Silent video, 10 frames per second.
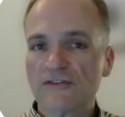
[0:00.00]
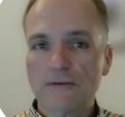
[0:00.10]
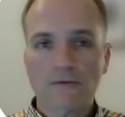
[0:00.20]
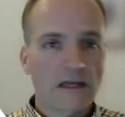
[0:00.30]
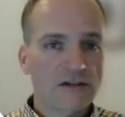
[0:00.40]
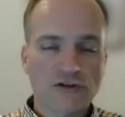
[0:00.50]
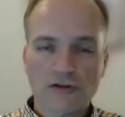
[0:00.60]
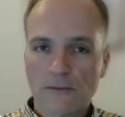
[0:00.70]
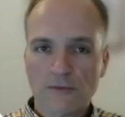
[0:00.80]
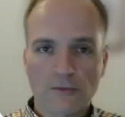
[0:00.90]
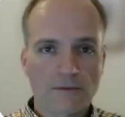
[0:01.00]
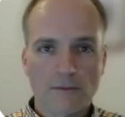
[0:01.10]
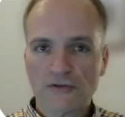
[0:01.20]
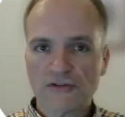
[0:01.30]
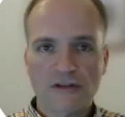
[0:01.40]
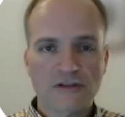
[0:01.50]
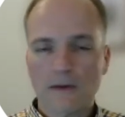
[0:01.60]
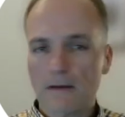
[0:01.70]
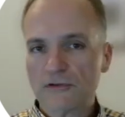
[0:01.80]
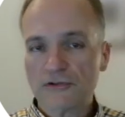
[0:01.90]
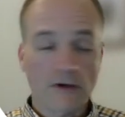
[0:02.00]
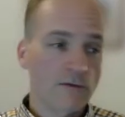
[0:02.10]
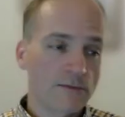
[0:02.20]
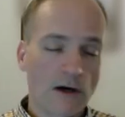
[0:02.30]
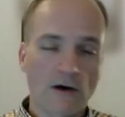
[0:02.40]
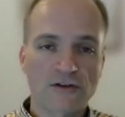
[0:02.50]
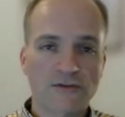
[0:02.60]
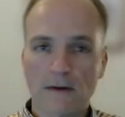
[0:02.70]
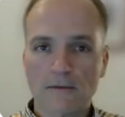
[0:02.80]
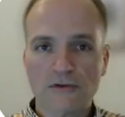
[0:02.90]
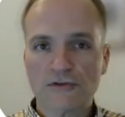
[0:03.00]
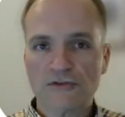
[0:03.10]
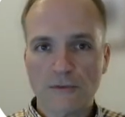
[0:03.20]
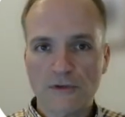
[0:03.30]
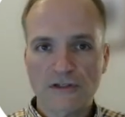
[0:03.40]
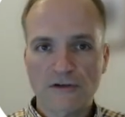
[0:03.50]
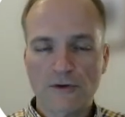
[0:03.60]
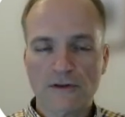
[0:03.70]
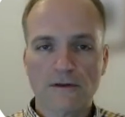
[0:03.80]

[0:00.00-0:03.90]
relationships with most of these publishers, all these publishers that we deal with.